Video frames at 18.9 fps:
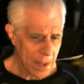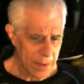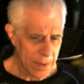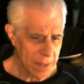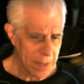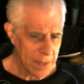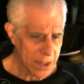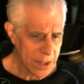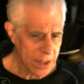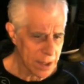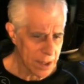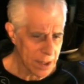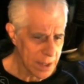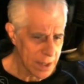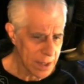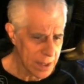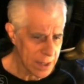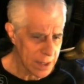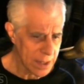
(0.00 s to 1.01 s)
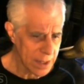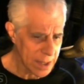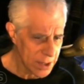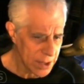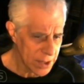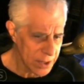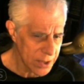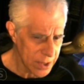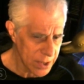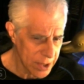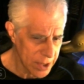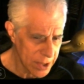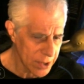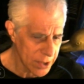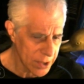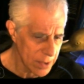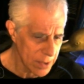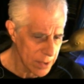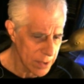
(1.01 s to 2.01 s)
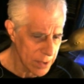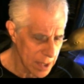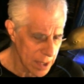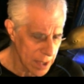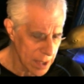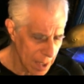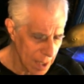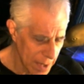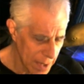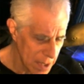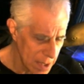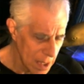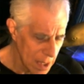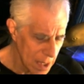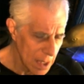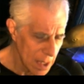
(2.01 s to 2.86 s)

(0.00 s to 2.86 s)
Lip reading: the military intelligence industrial complex,